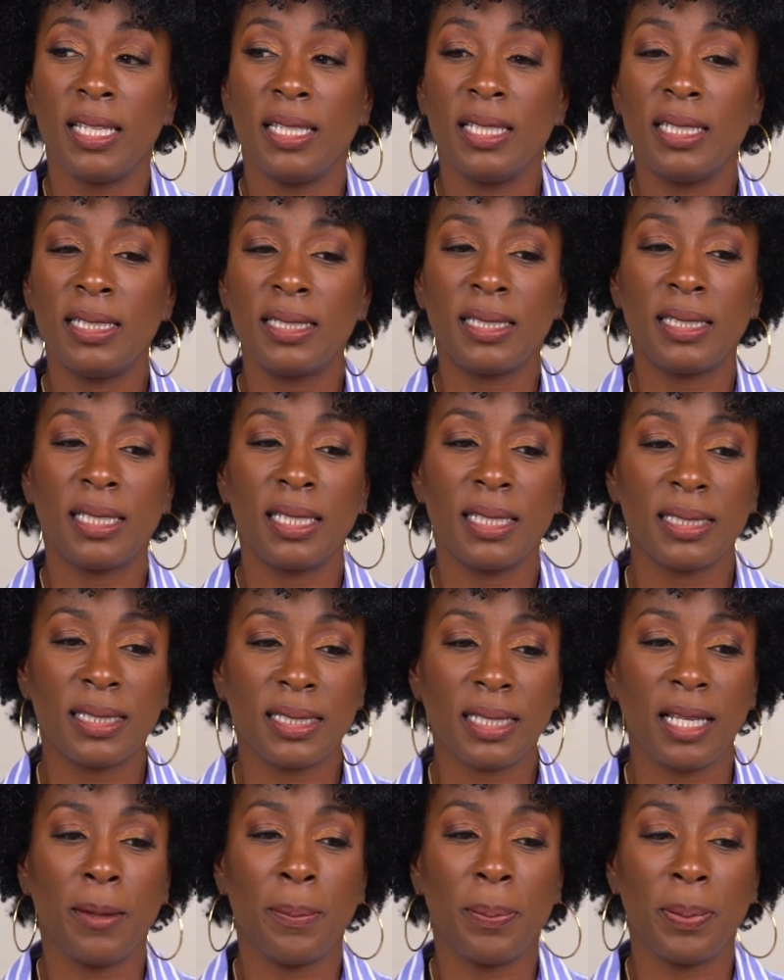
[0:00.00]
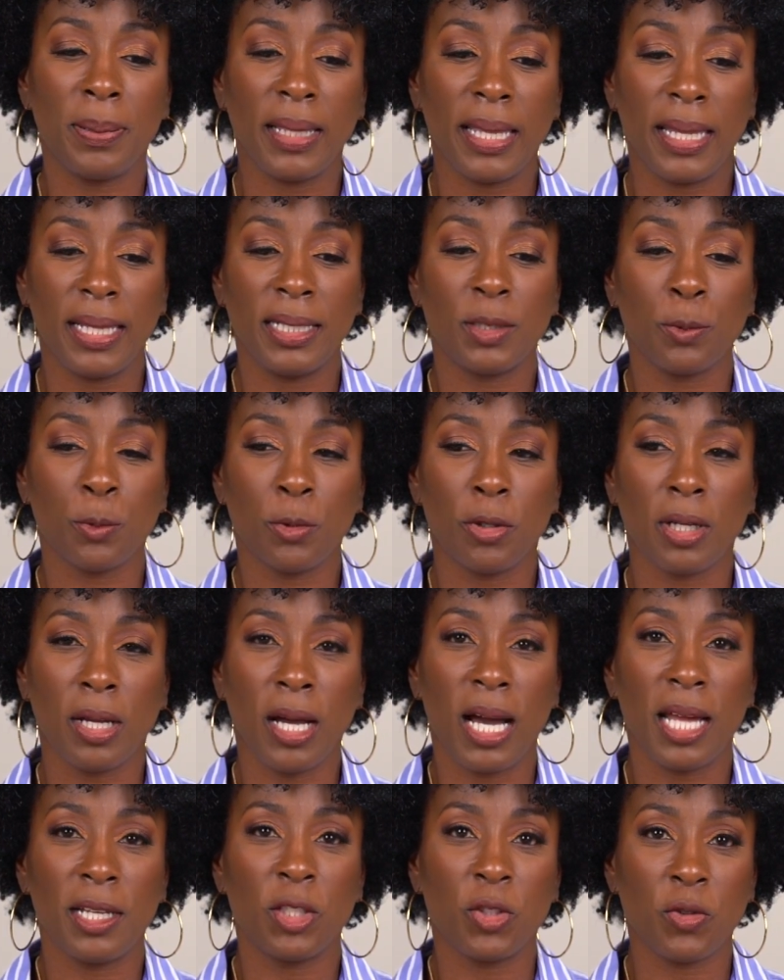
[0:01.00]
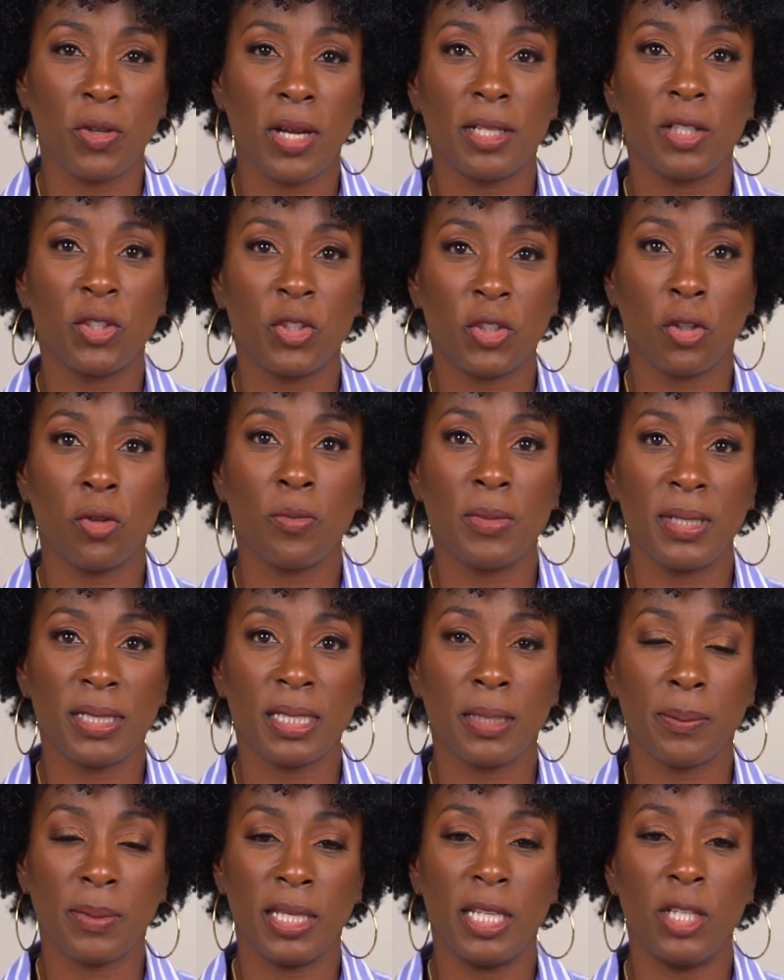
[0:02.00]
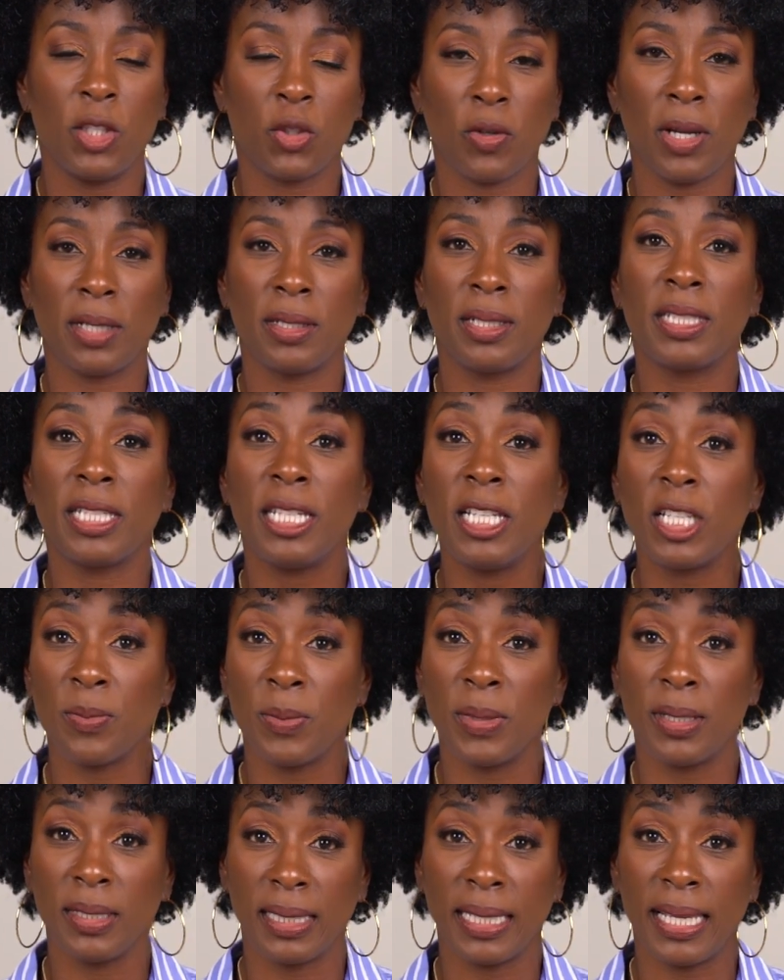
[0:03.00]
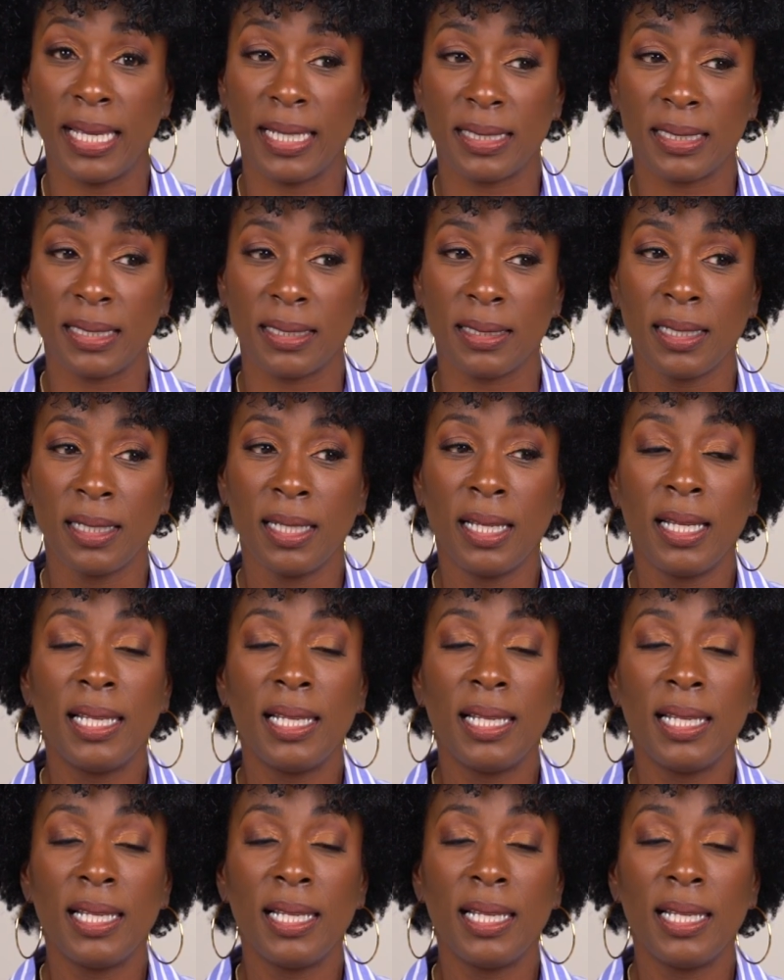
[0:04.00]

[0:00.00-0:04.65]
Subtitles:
Is this a place where God is trying to show me something? He's trying to teach me a lesson.